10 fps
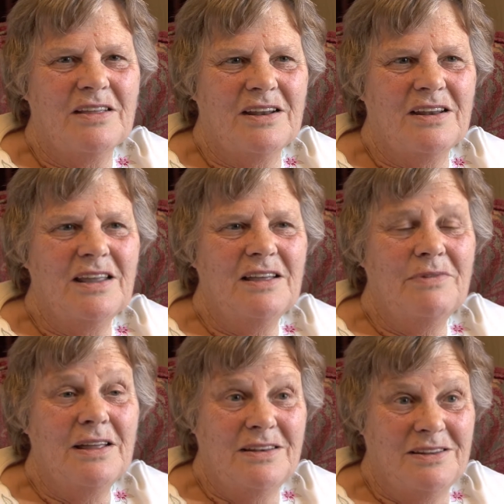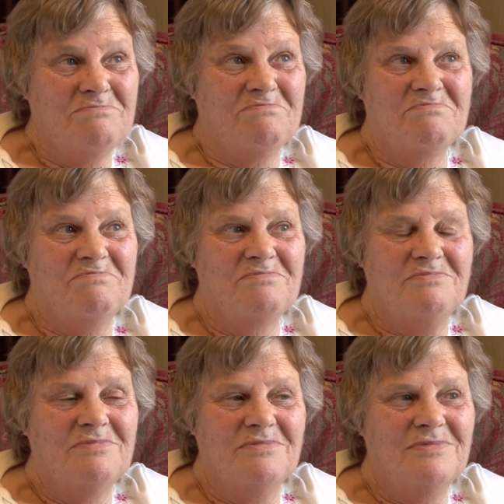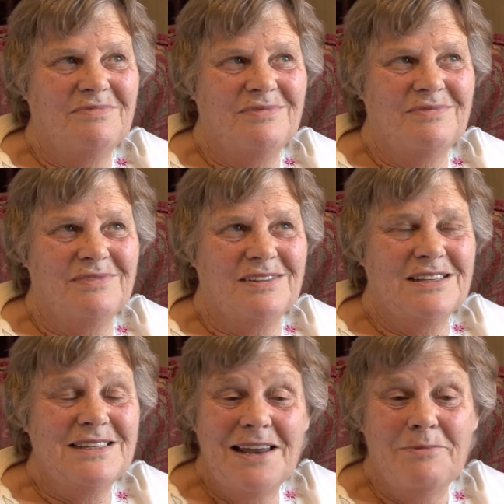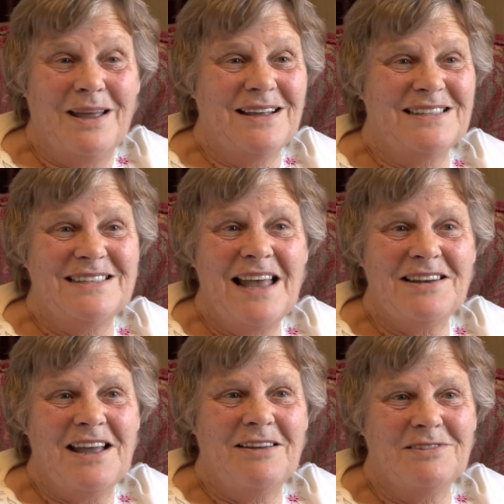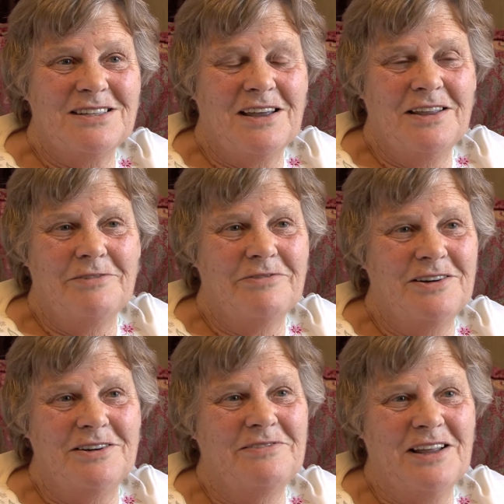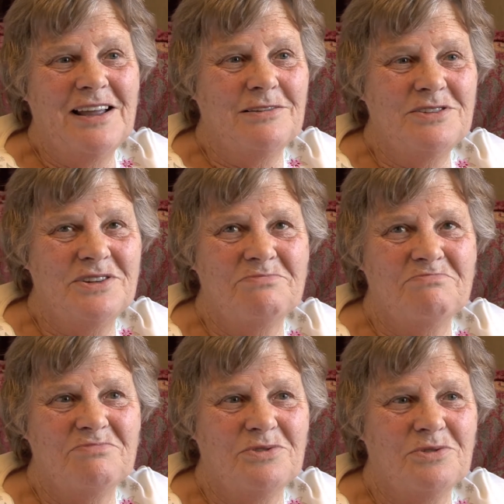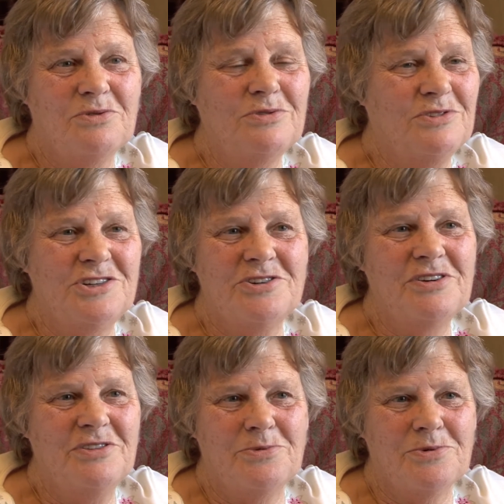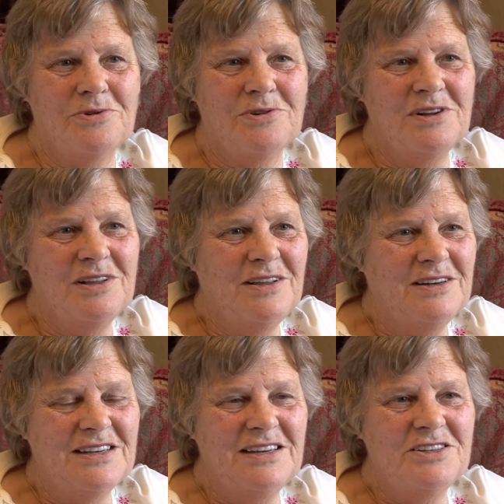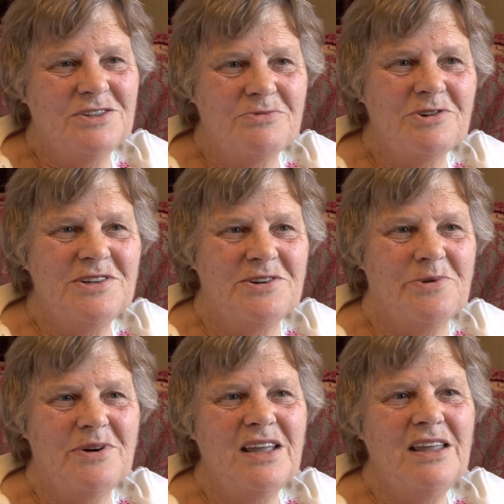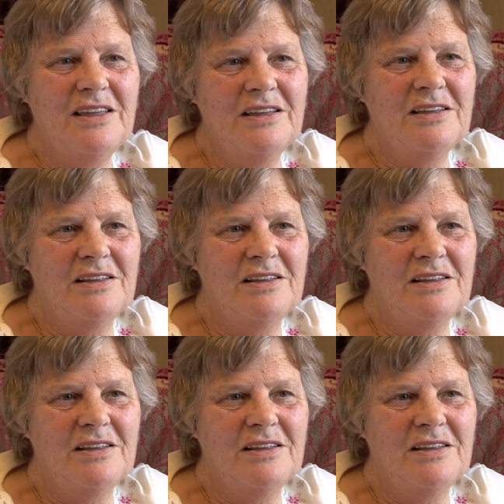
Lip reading: But yeah, we had the sandbag sat outside the front of the house all during the war till it just rotted away.